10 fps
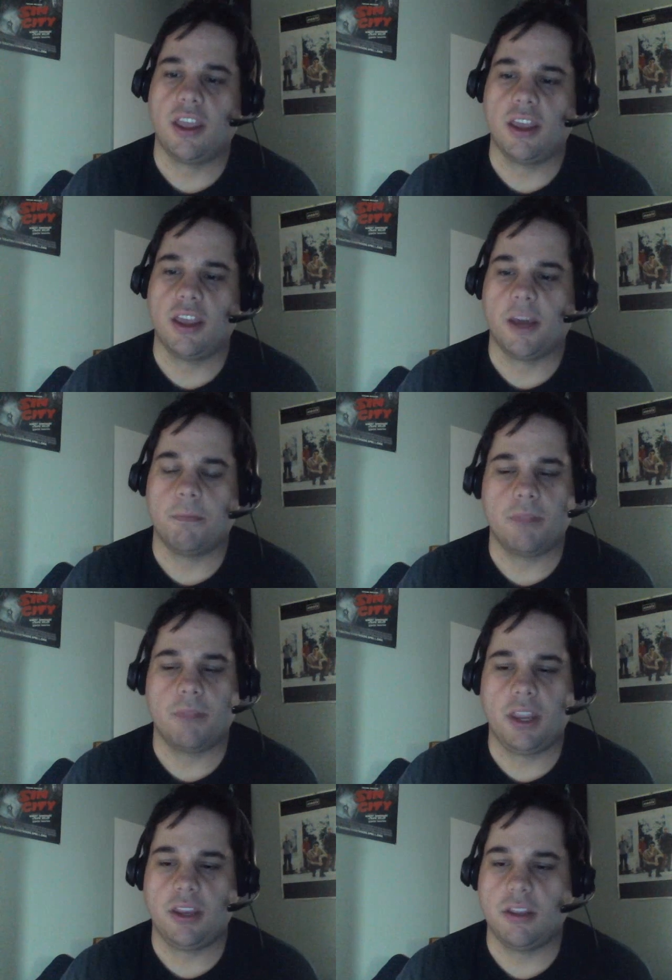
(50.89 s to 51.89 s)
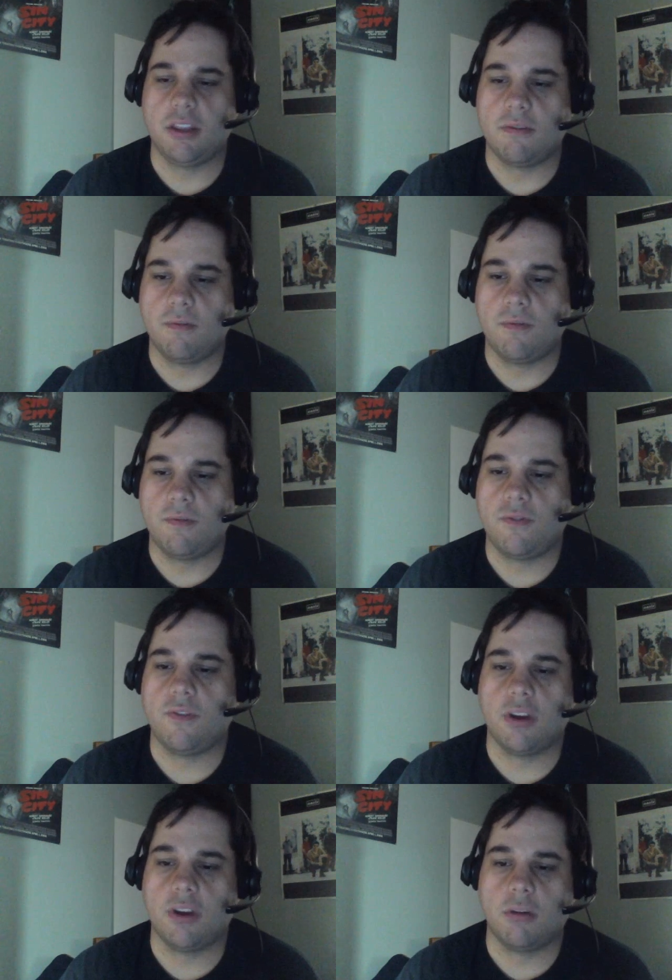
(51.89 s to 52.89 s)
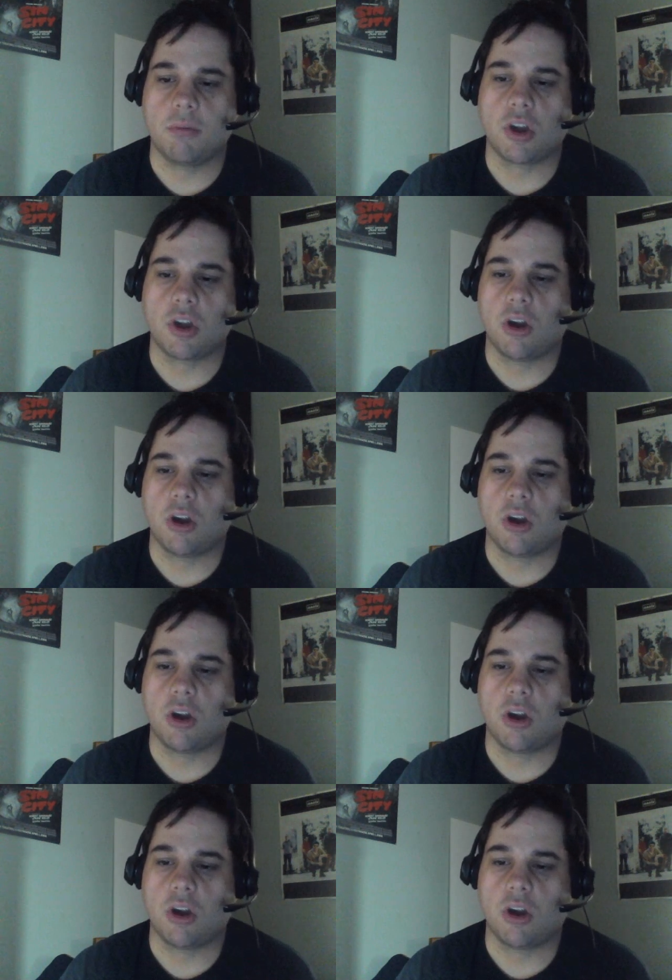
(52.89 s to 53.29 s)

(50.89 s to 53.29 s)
a Indian film